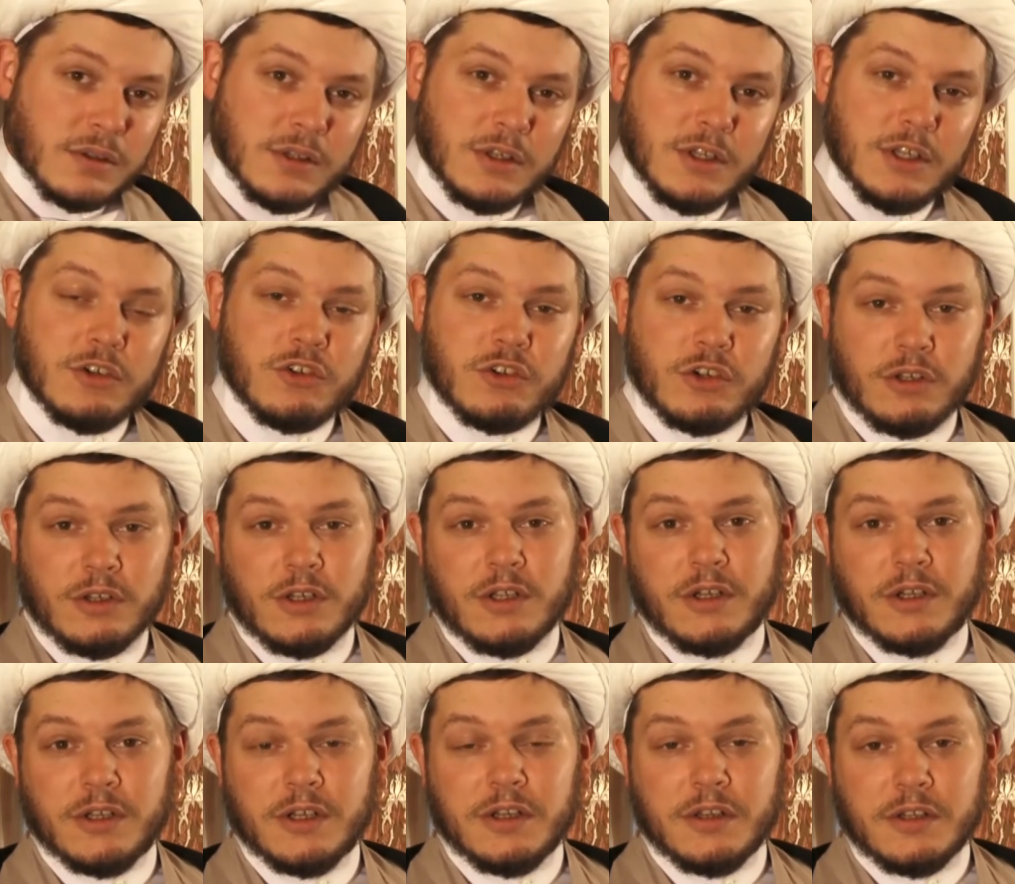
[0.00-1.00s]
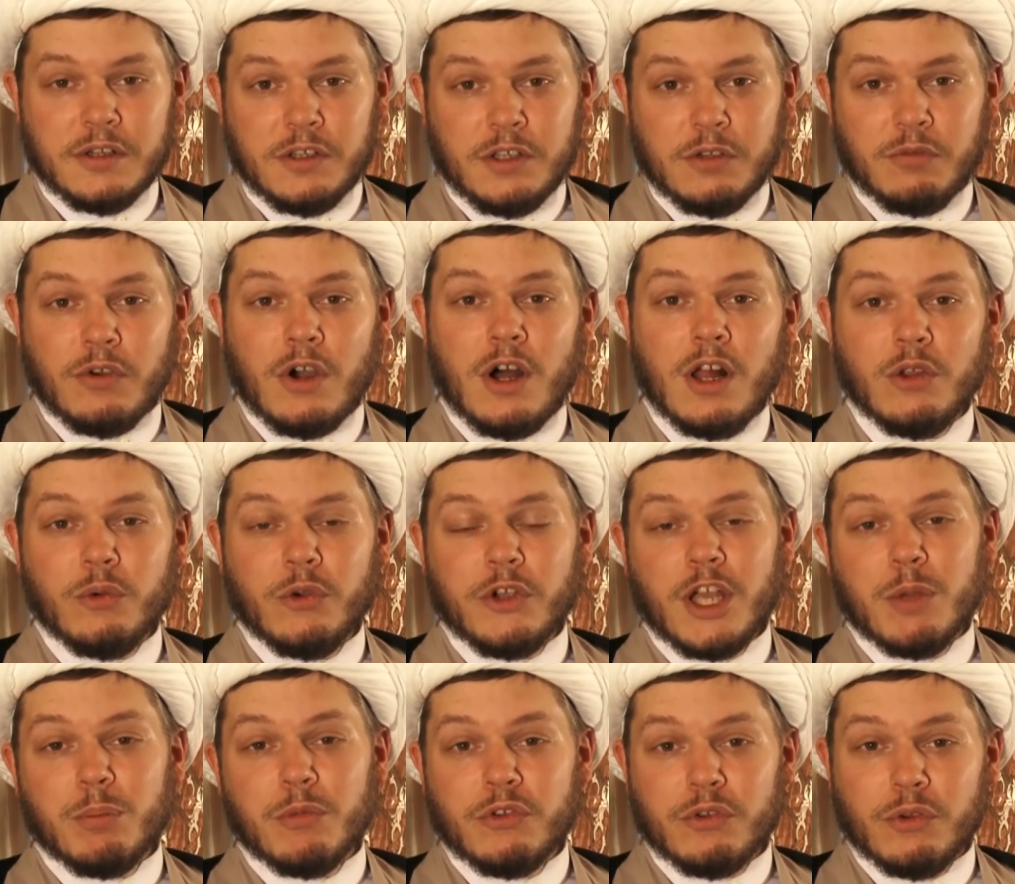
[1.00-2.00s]
Inshallah, in the following
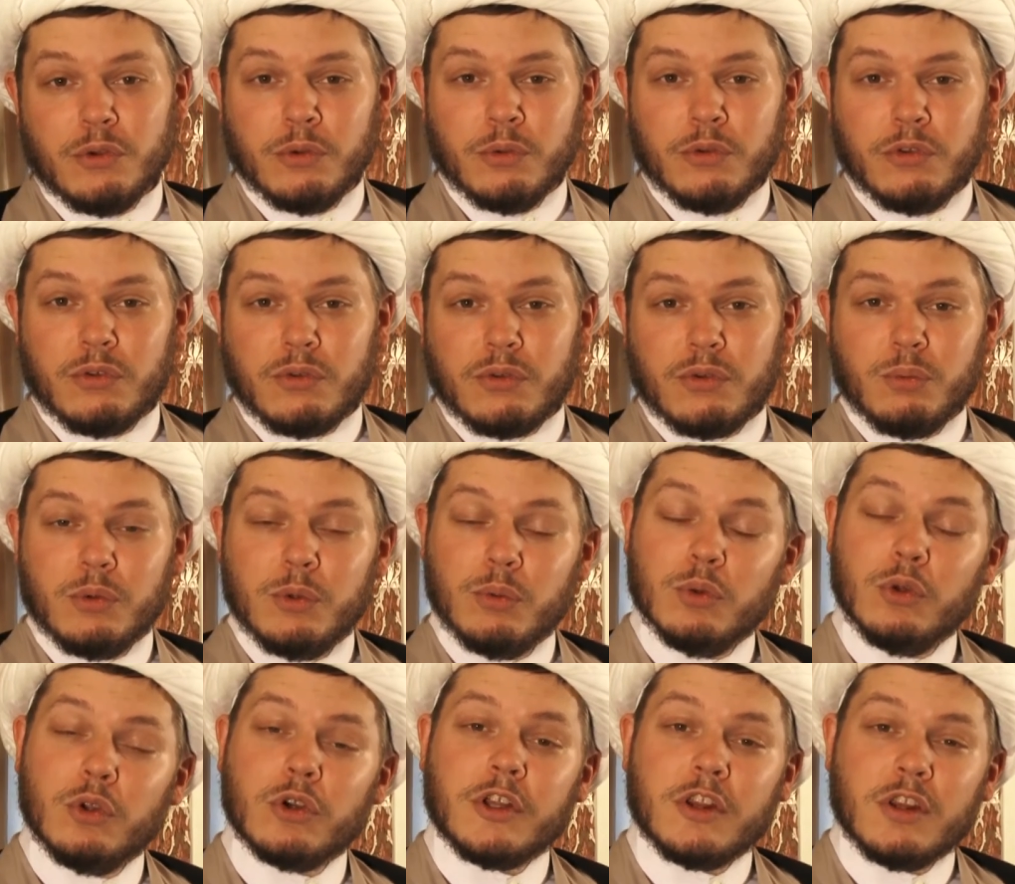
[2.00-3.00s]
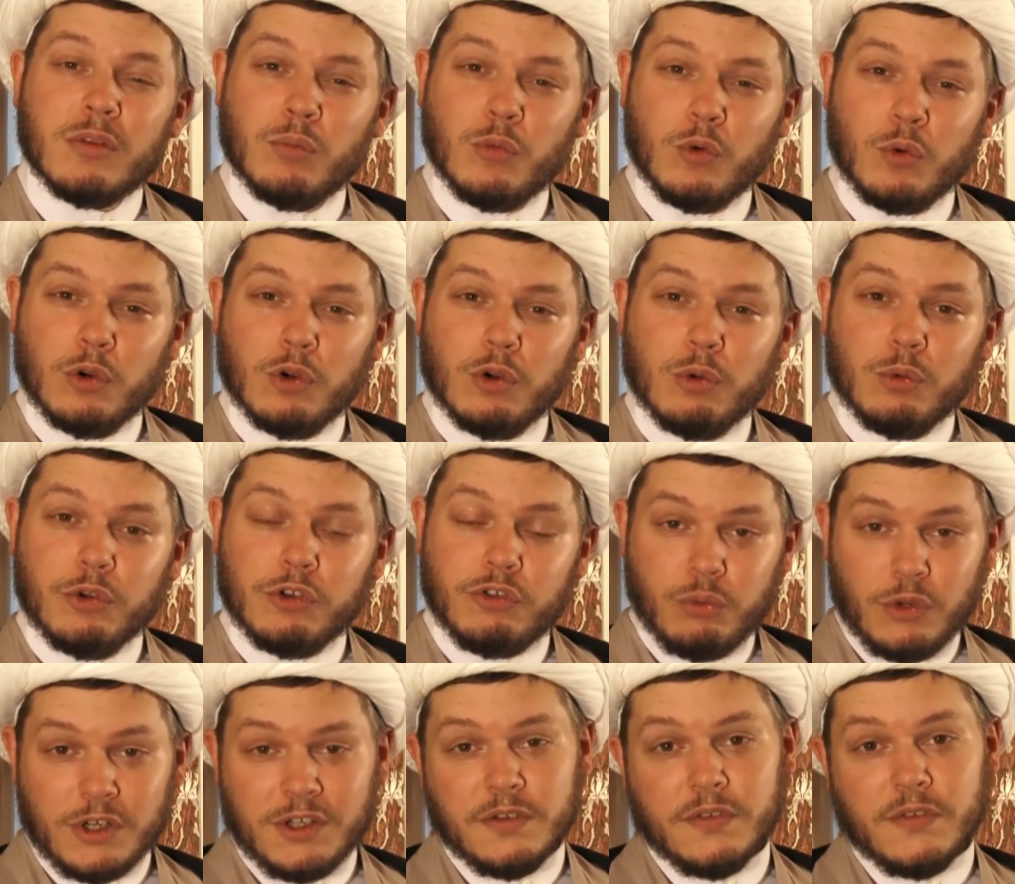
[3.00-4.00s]
episodes, we will look at the more
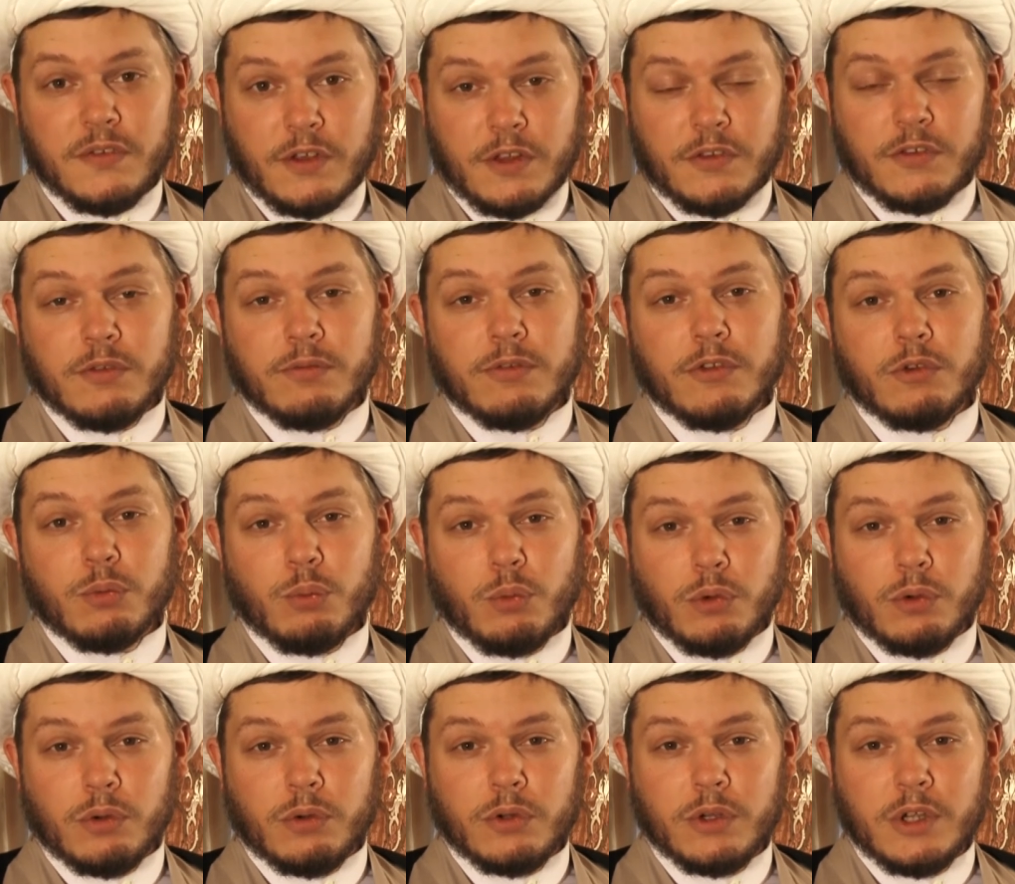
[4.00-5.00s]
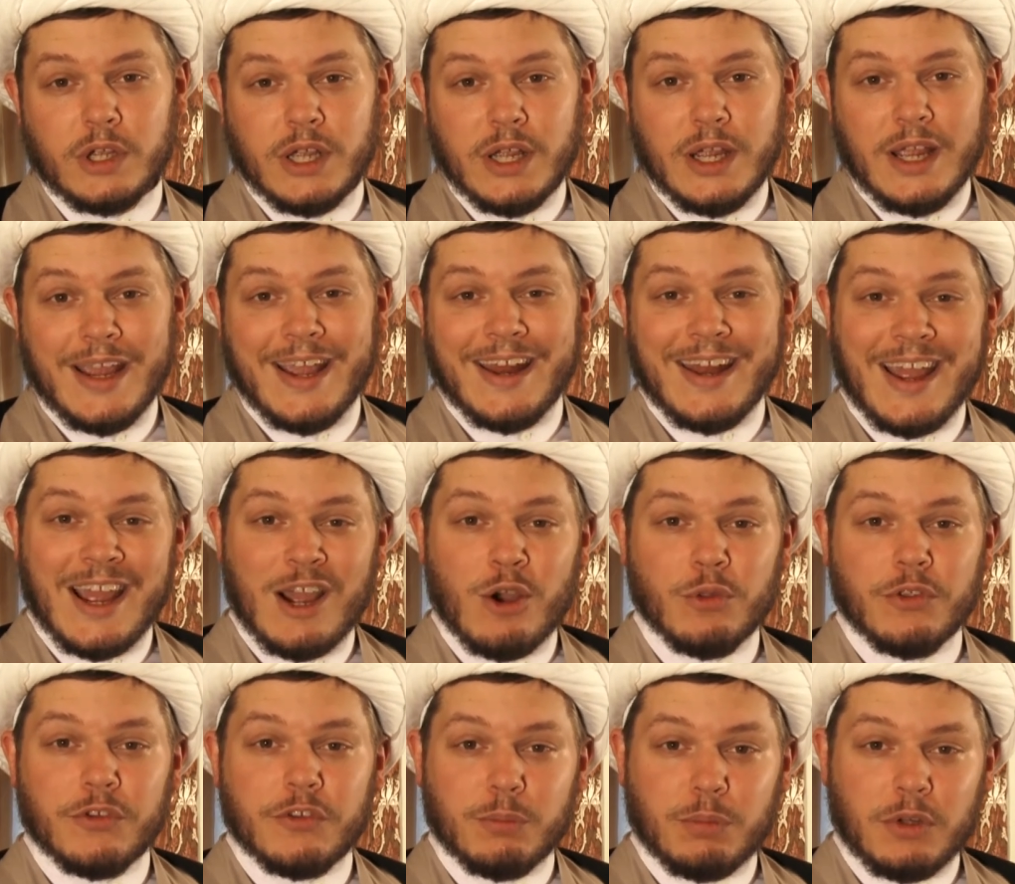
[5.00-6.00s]
restricted sense of this word and how
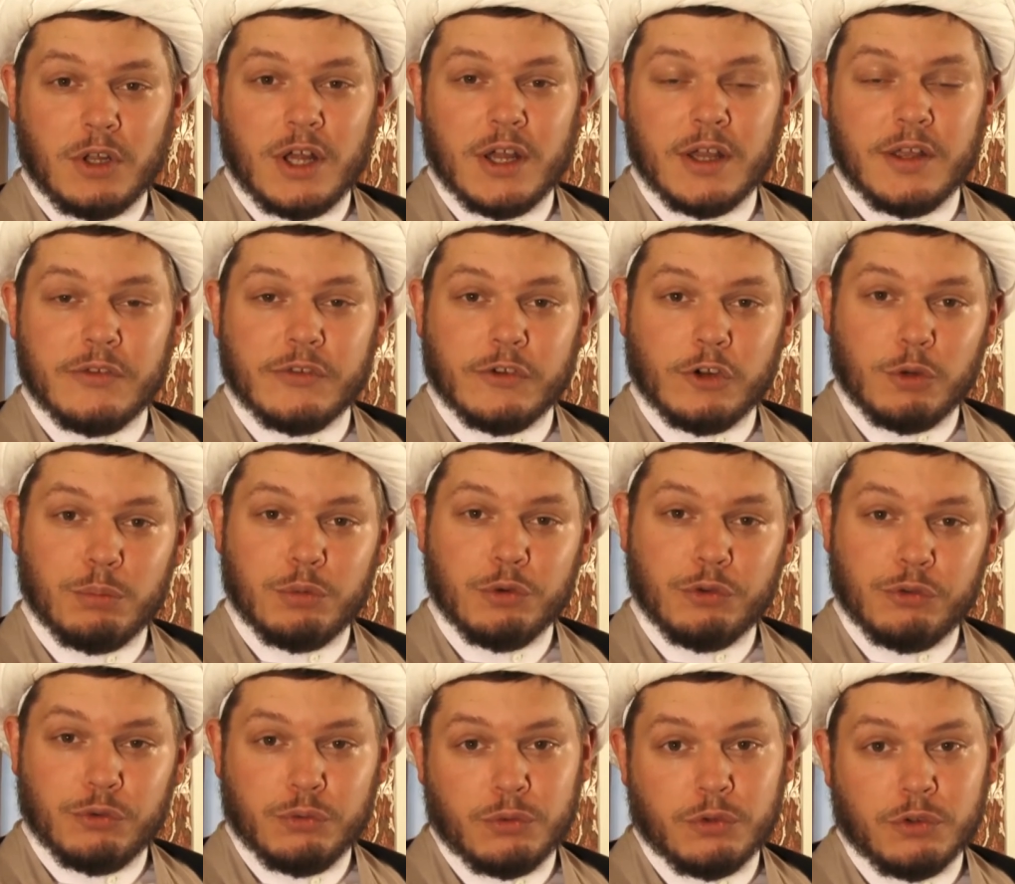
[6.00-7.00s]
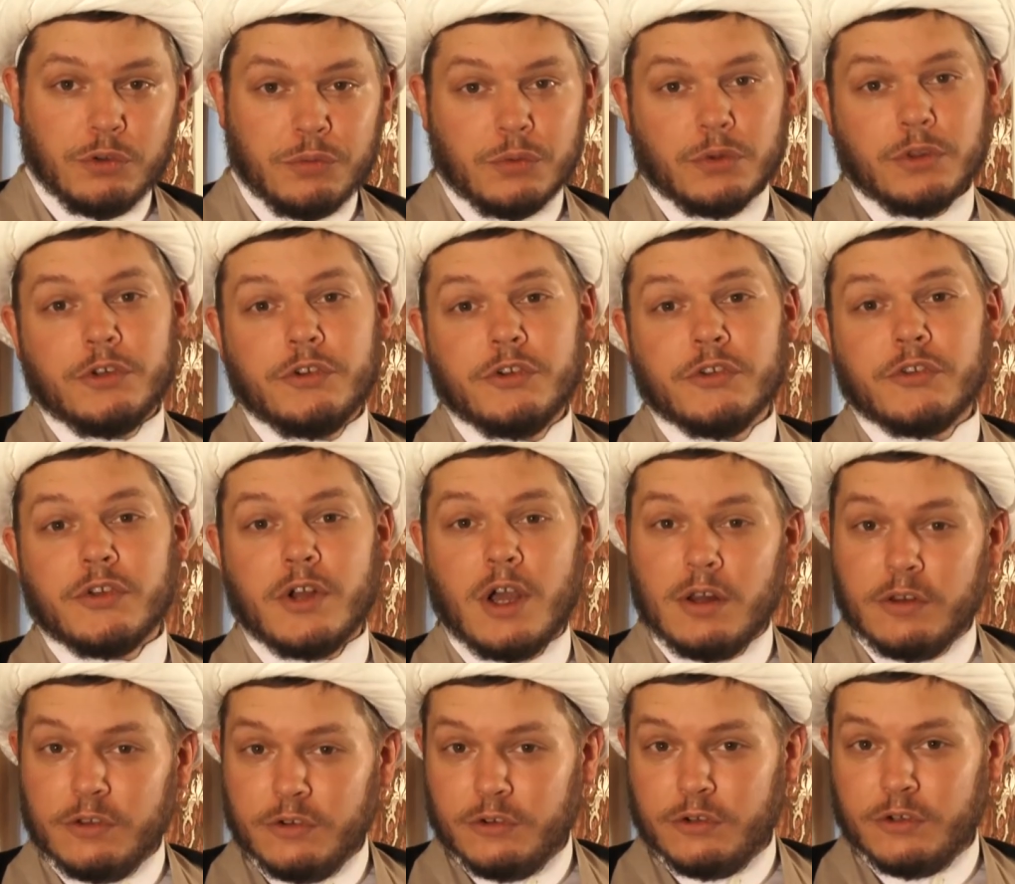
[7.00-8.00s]
this applies in our pursuit of religious
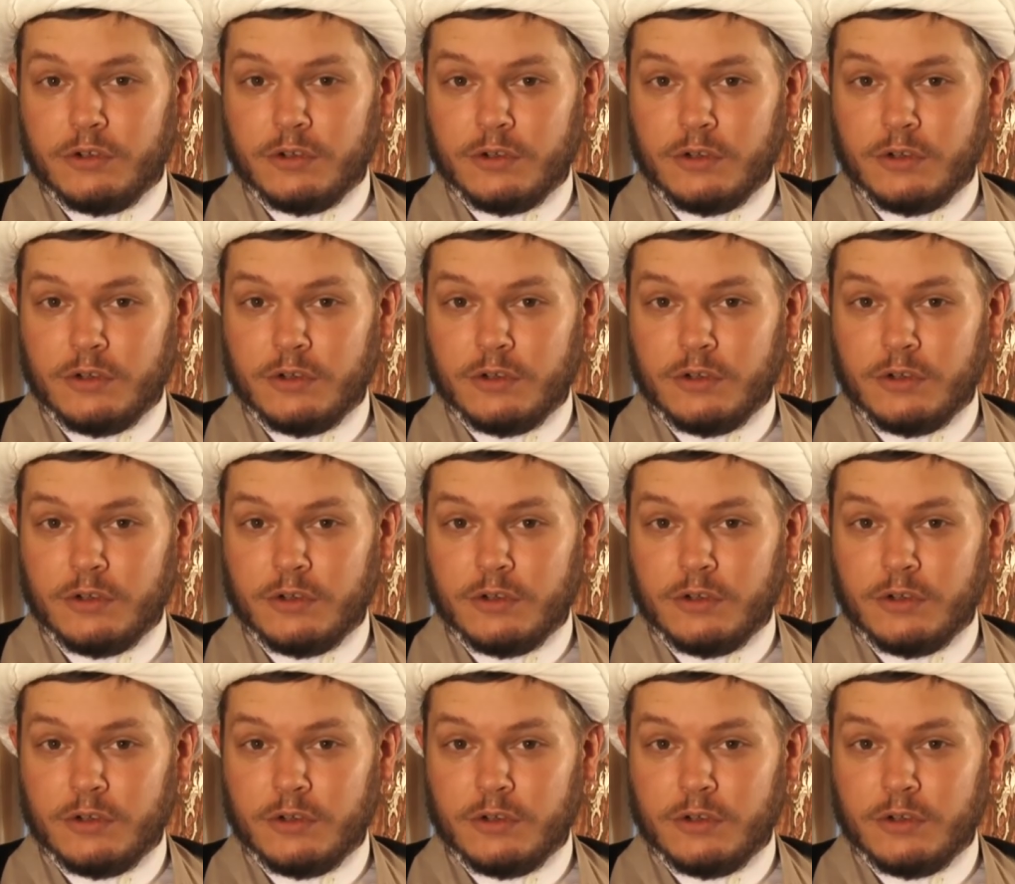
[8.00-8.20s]
knowledge,